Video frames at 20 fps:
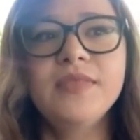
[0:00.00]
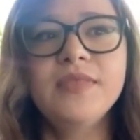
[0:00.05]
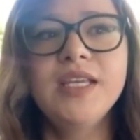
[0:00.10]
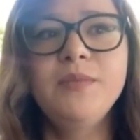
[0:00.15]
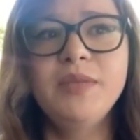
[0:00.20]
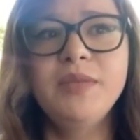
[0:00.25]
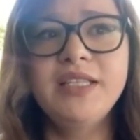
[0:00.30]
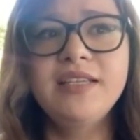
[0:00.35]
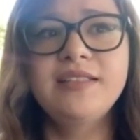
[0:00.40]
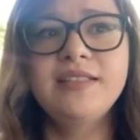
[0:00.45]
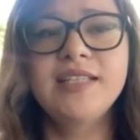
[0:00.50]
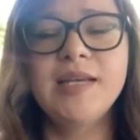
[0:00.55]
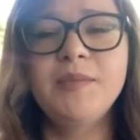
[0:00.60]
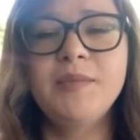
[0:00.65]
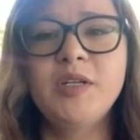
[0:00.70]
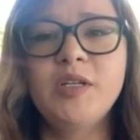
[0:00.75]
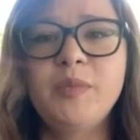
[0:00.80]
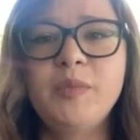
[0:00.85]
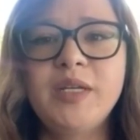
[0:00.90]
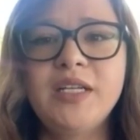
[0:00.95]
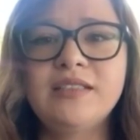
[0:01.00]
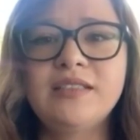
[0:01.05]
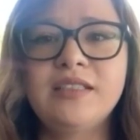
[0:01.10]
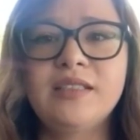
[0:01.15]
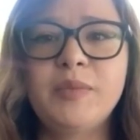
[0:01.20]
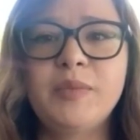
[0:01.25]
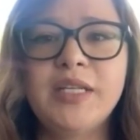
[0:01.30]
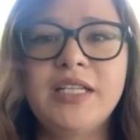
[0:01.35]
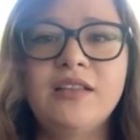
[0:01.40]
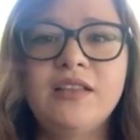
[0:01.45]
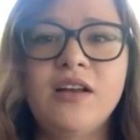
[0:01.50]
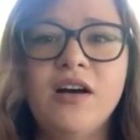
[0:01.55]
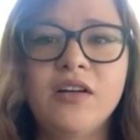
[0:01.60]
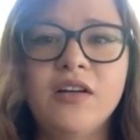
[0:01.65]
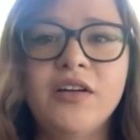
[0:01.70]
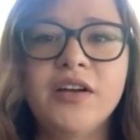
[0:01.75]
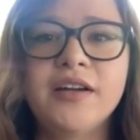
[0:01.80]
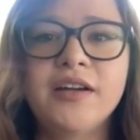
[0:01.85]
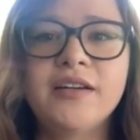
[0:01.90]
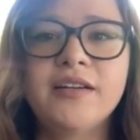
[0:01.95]
But this time it'll be a little bit
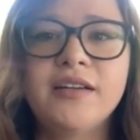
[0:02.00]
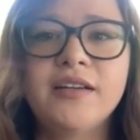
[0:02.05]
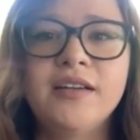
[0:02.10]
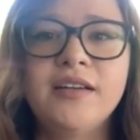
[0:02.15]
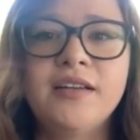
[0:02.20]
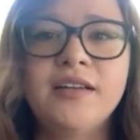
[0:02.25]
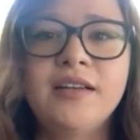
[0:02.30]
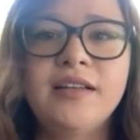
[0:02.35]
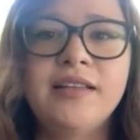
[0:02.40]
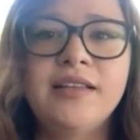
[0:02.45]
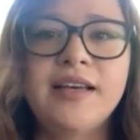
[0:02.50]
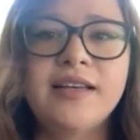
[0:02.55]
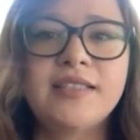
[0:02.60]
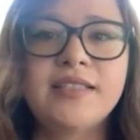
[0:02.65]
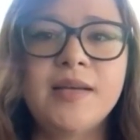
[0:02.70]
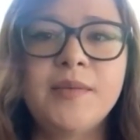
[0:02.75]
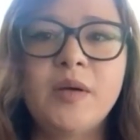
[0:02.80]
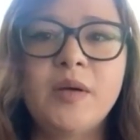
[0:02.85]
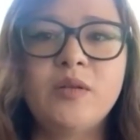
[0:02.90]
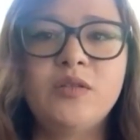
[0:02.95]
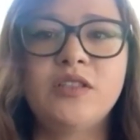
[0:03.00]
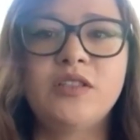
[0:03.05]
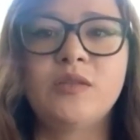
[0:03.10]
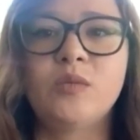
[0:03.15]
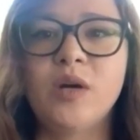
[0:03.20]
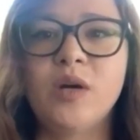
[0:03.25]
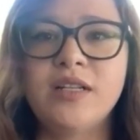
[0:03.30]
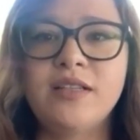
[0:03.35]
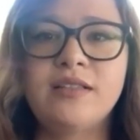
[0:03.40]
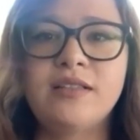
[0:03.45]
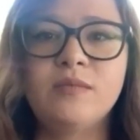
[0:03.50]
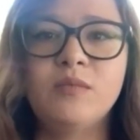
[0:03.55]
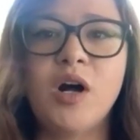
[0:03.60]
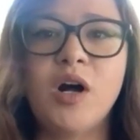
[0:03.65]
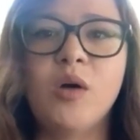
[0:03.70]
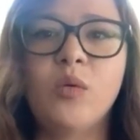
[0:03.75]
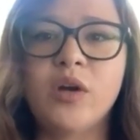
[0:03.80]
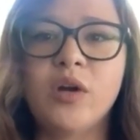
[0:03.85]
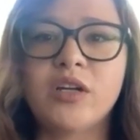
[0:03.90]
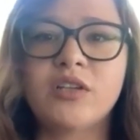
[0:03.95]
longer. Last time it was just one
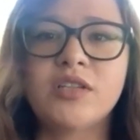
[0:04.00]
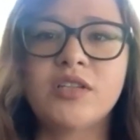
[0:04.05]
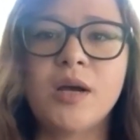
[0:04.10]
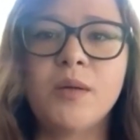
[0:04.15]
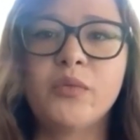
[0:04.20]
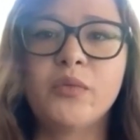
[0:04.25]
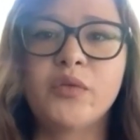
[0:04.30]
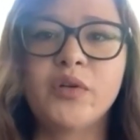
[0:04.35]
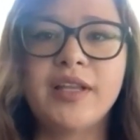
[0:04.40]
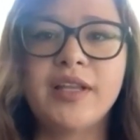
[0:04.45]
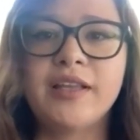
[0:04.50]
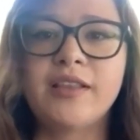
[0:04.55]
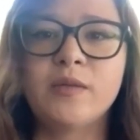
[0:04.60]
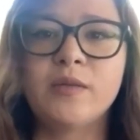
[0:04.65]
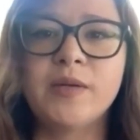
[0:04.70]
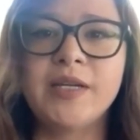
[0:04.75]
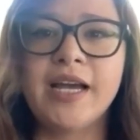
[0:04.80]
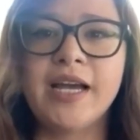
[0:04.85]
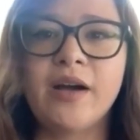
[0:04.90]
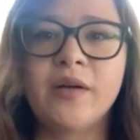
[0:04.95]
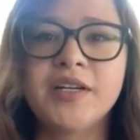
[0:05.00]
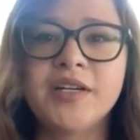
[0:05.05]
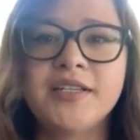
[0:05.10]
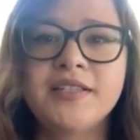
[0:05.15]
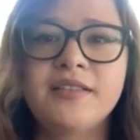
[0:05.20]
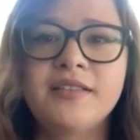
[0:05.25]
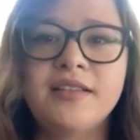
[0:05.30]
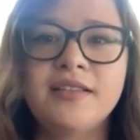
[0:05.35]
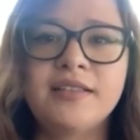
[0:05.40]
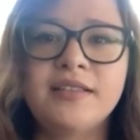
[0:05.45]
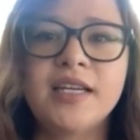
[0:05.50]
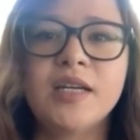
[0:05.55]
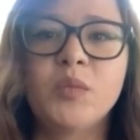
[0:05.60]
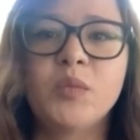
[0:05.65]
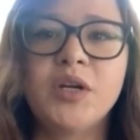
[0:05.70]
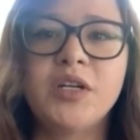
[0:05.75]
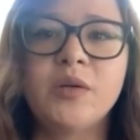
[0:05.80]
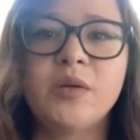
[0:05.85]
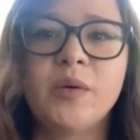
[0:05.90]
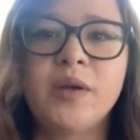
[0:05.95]
small workshop for like 3 hours. This time
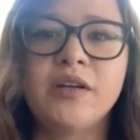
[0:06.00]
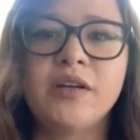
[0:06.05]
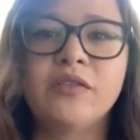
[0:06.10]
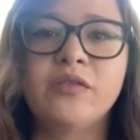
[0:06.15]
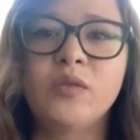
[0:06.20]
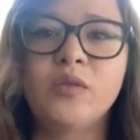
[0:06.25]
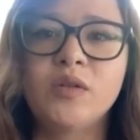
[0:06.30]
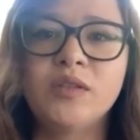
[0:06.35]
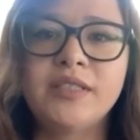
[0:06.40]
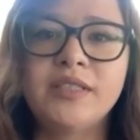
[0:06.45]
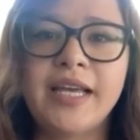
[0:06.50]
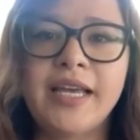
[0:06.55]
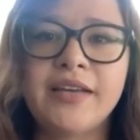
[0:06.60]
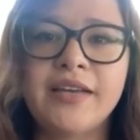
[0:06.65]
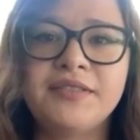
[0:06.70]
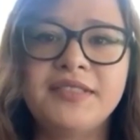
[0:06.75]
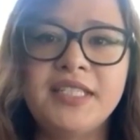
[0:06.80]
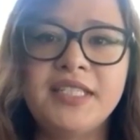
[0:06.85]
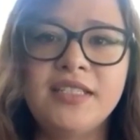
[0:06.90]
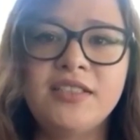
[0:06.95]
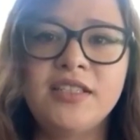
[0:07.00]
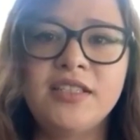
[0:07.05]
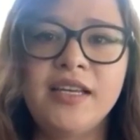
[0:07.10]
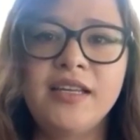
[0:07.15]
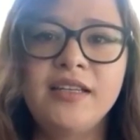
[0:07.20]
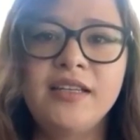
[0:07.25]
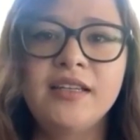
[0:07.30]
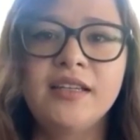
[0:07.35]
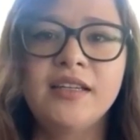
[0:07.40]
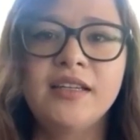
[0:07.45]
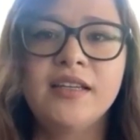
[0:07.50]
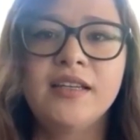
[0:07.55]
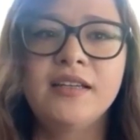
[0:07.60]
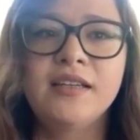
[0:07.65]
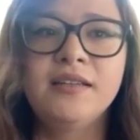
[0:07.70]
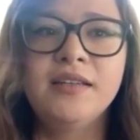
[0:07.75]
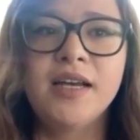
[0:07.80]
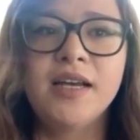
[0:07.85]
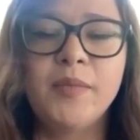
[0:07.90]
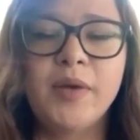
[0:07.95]
we're doing a full day of teaching
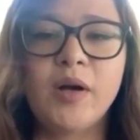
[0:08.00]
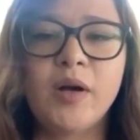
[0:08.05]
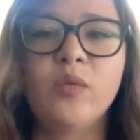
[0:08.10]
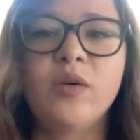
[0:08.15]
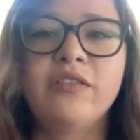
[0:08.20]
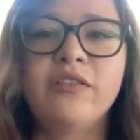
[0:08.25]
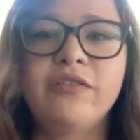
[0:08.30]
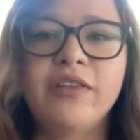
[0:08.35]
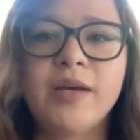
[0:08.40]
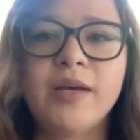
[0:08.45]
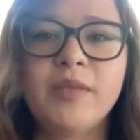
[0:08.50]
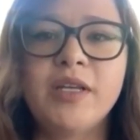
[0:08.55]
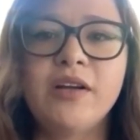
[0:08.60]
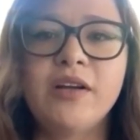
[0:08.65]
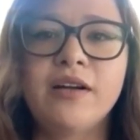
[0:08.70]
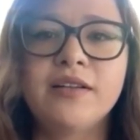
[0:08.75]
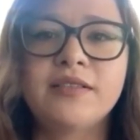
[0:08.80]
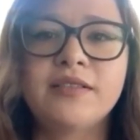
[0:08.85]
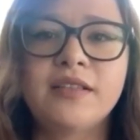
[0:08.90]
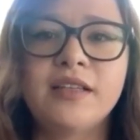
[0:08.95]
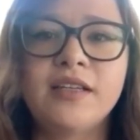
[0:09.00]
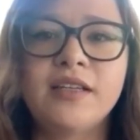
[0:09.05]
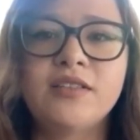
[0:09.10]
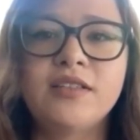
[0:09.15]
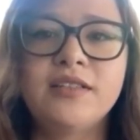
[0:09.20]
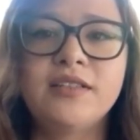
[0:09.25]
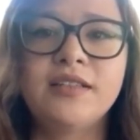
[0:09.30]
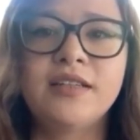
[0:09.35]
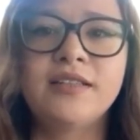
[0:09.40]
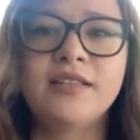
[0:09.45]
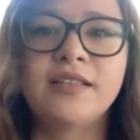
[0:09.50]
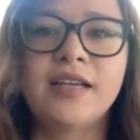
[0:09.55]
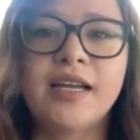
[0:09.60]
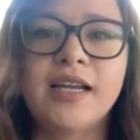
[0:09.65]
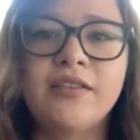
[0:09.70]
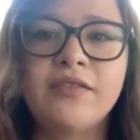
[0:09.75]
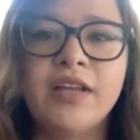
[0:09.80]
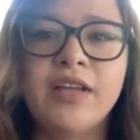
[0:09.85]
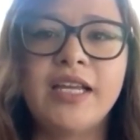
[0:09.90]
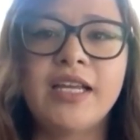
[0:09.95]
about what Family Constellations is,
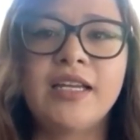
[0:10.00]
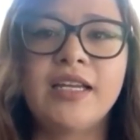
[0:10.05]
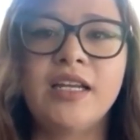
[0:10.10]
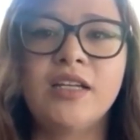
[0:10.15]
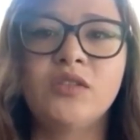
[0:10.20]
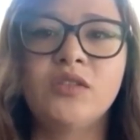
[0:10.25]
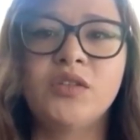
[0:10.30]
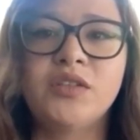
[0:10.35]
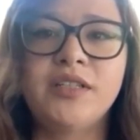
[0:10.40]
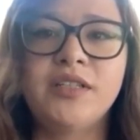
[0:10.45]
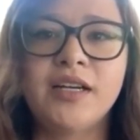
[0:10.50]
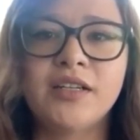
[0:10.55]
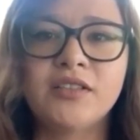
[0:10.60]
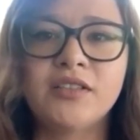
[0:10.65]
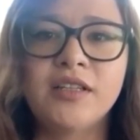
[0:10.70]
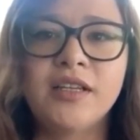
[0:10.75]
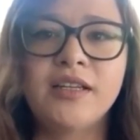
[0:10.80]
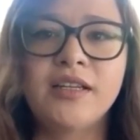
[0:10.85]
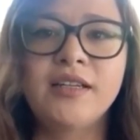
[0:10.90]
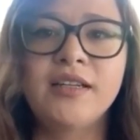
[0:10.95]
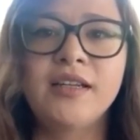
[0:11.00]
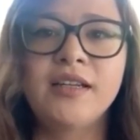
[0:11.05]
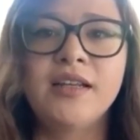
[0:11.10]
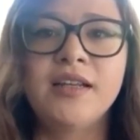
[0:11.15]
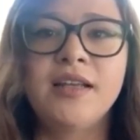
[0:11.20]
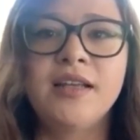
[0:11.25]
kind of like an introduction.